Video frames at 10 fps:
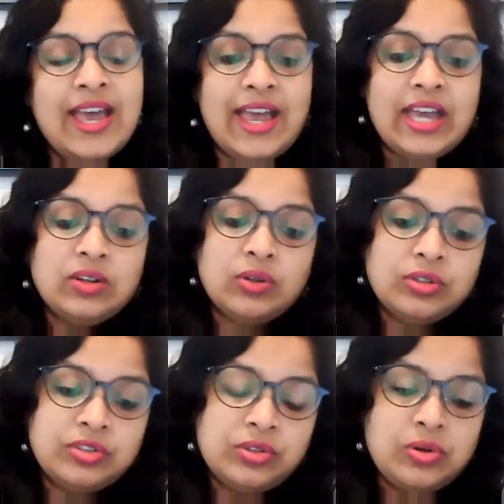and
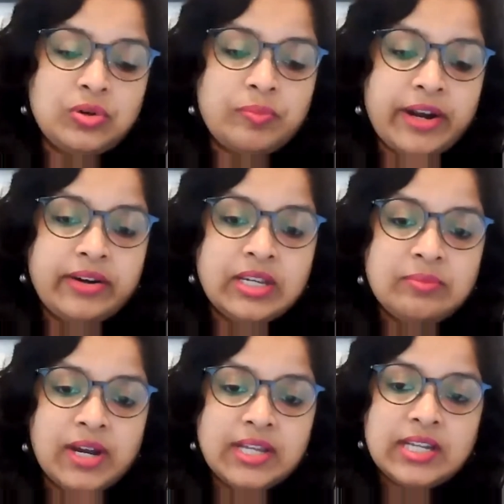also bearing in
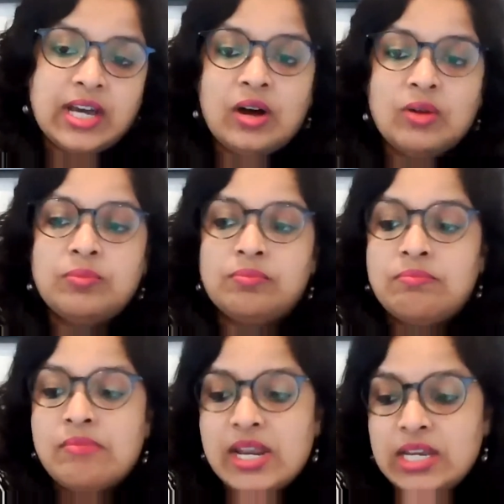mind how
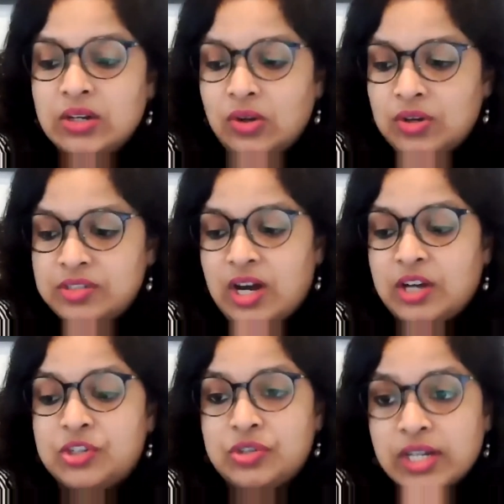many laws
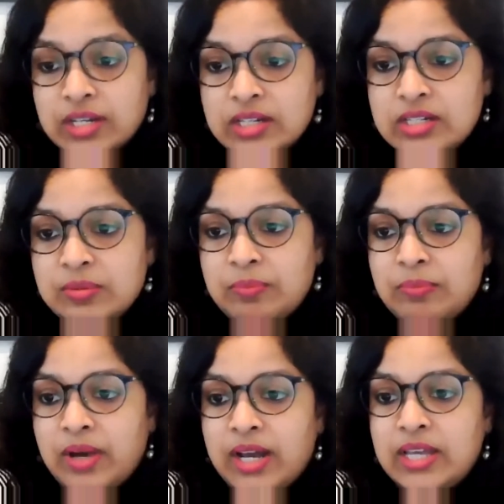are triggered
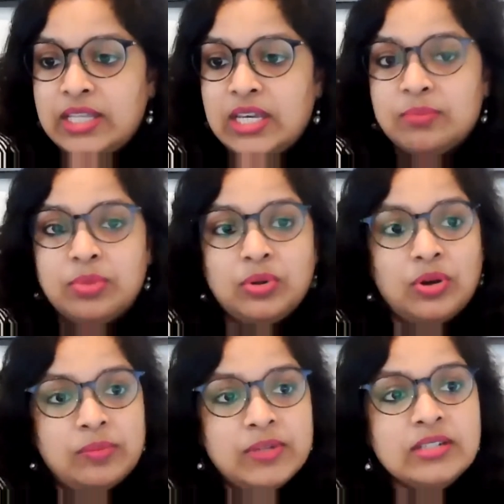by the
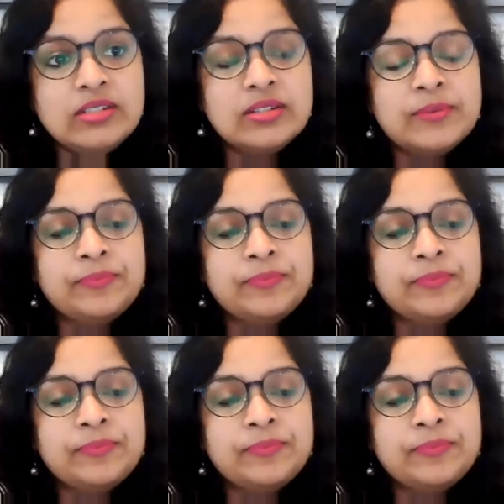employment